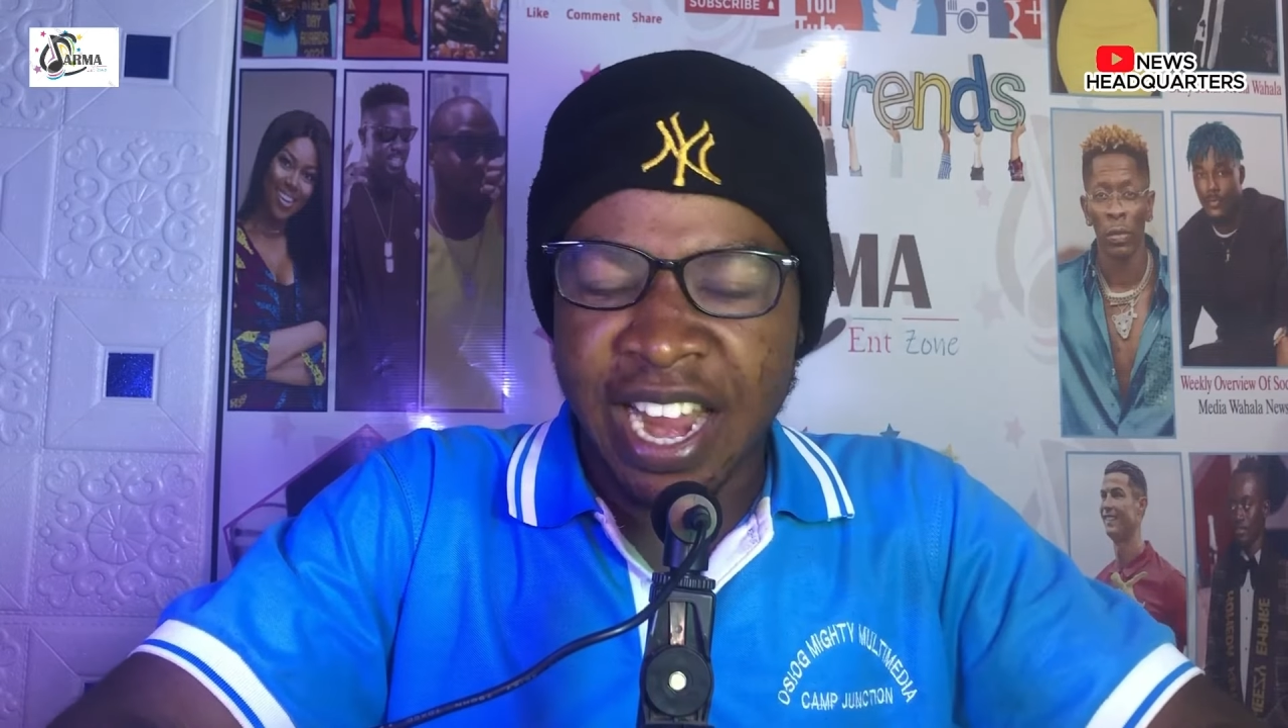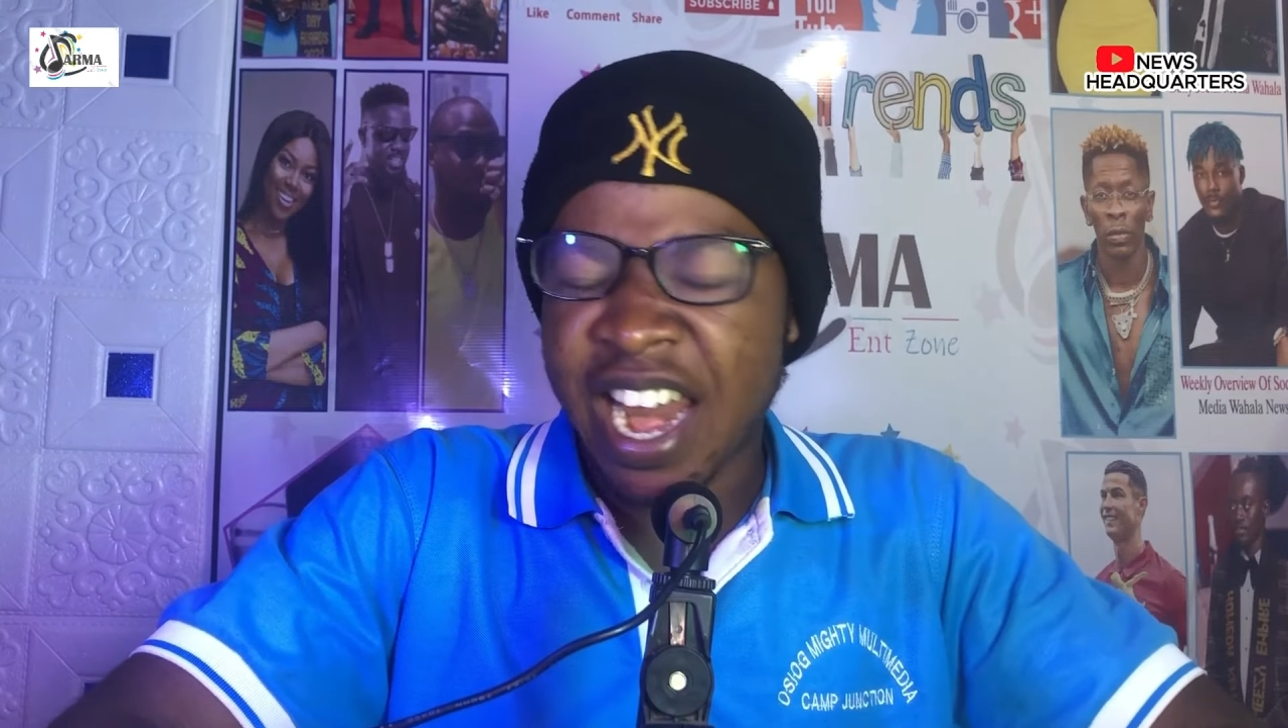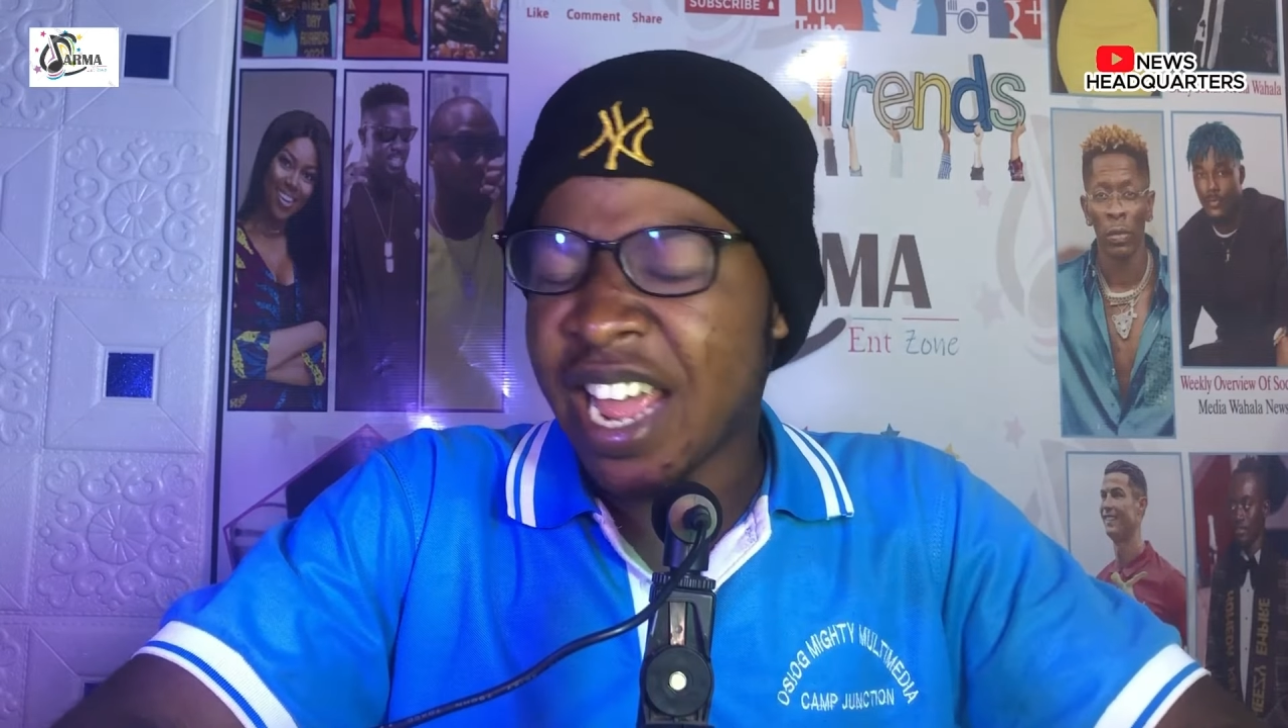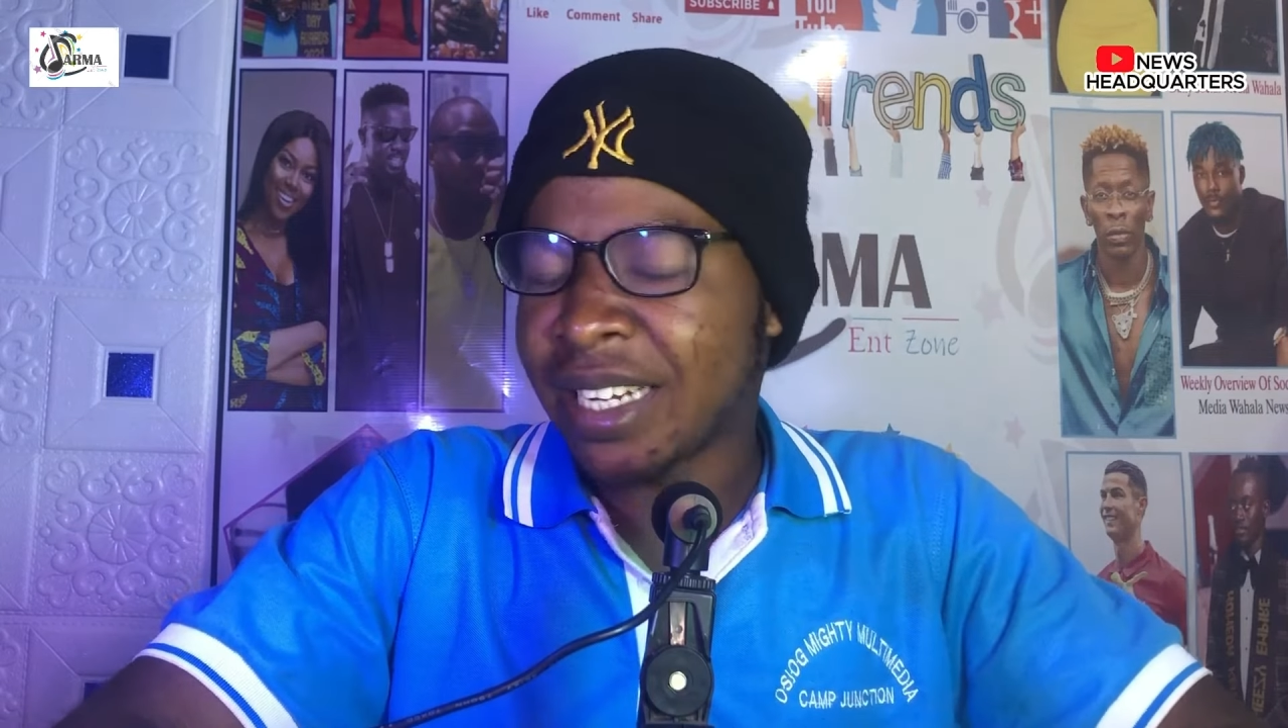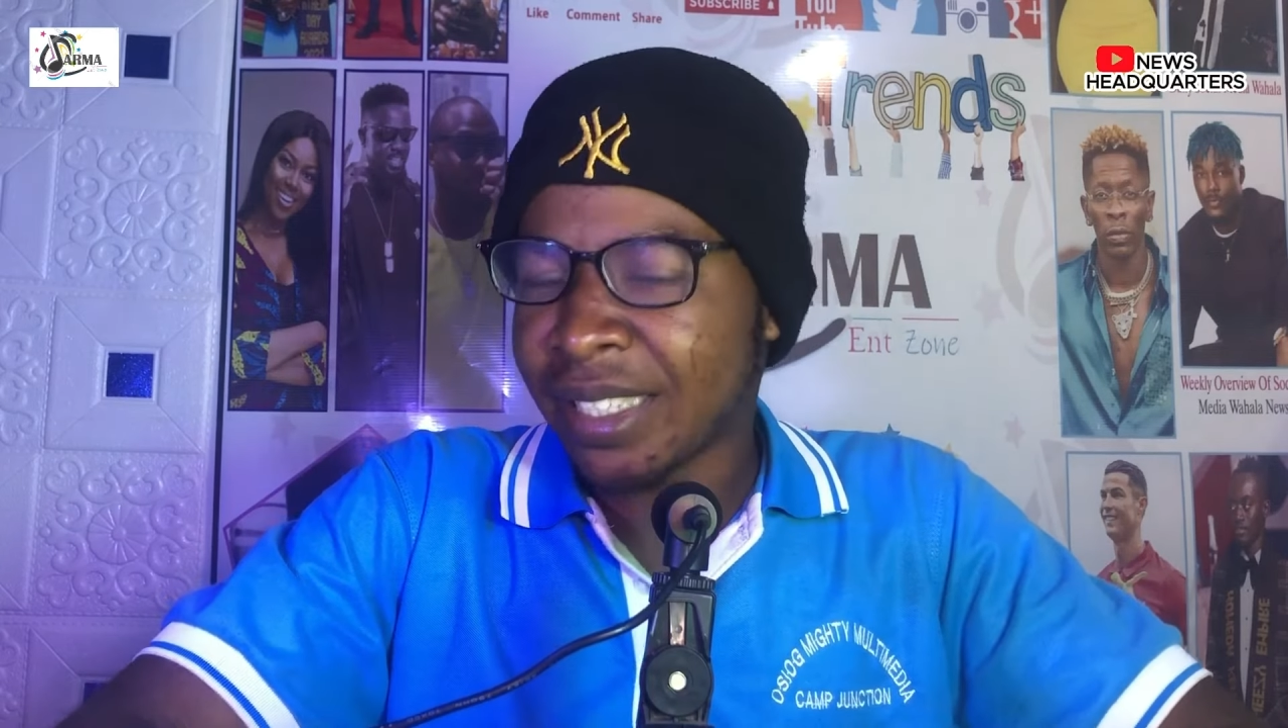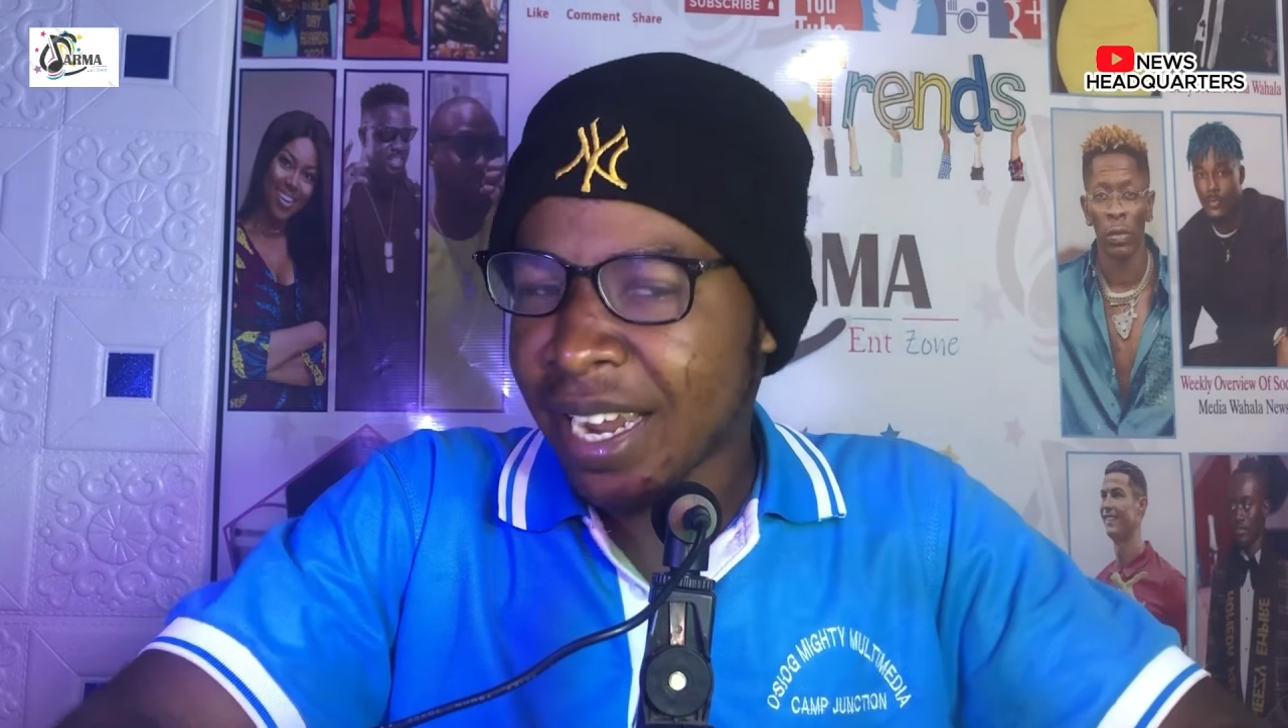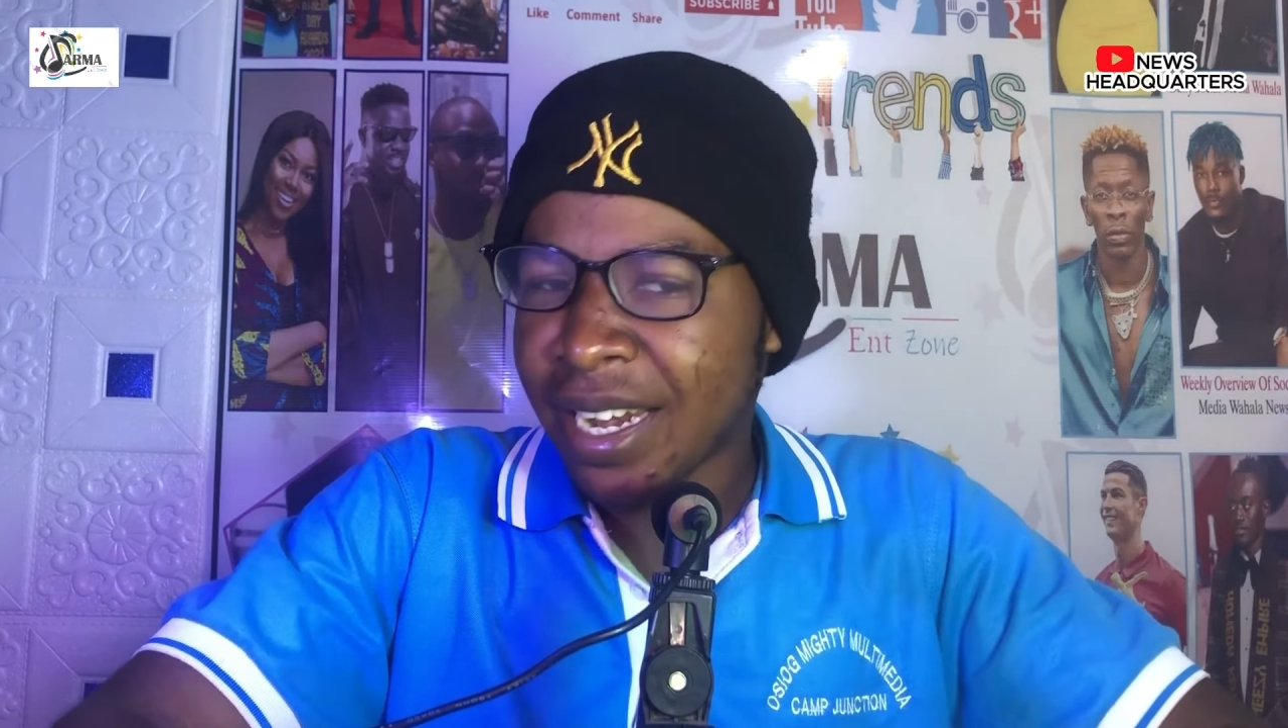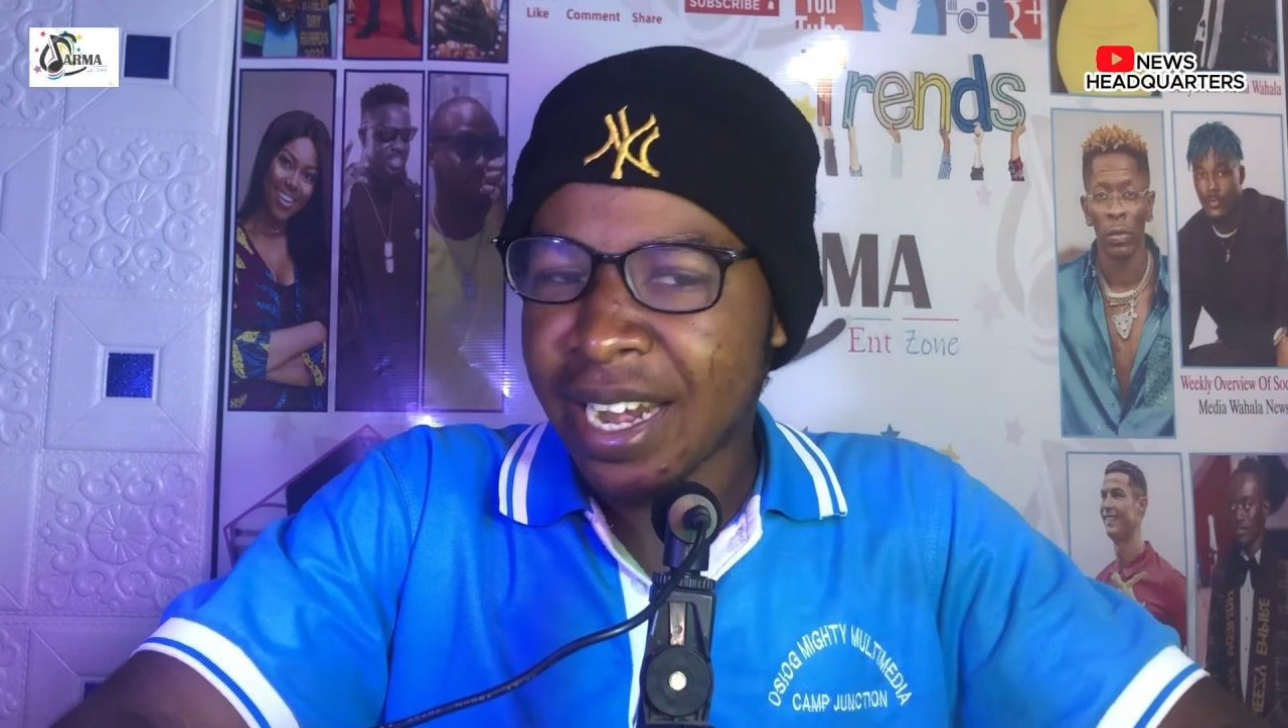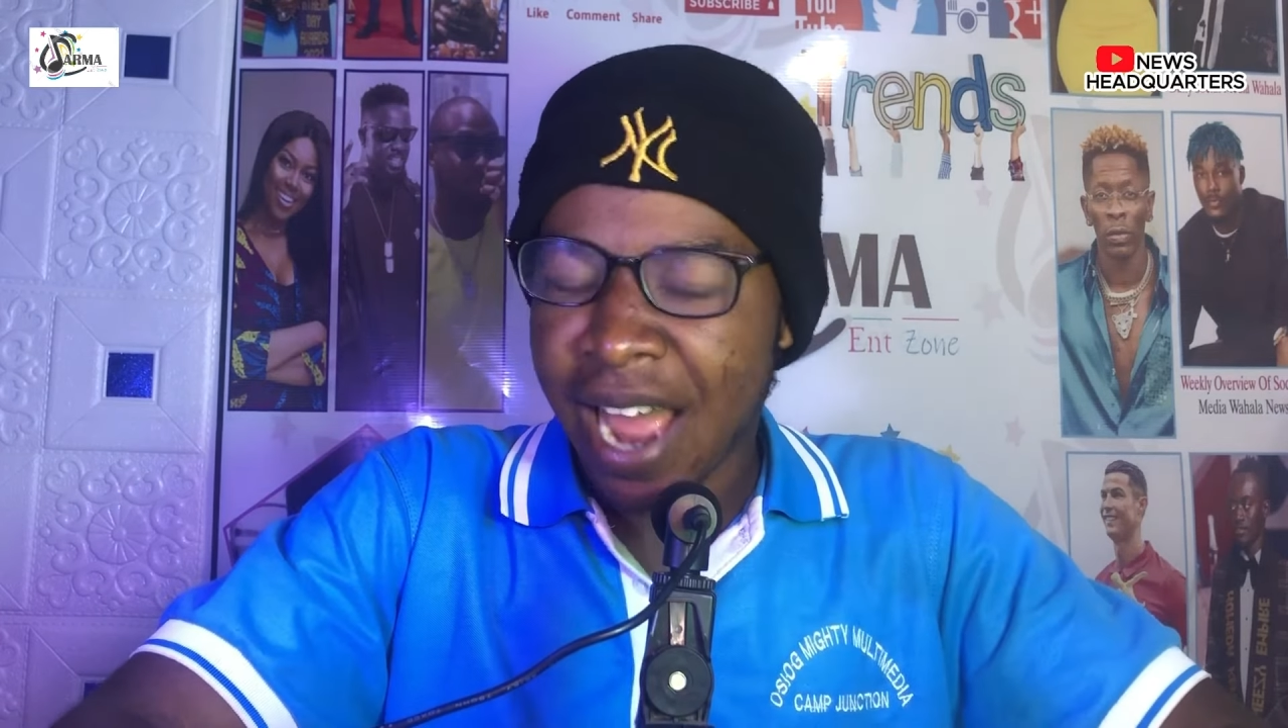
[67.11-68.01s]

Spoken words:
and then you 3rd